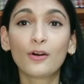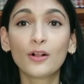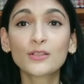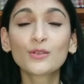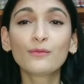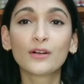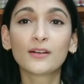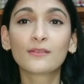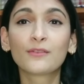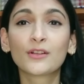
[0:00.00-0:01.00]
also
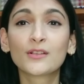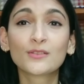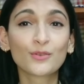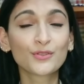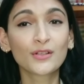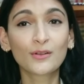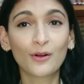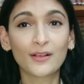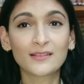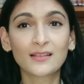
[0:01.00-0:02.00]
worked for a social
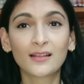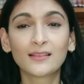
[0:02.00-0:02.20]
cause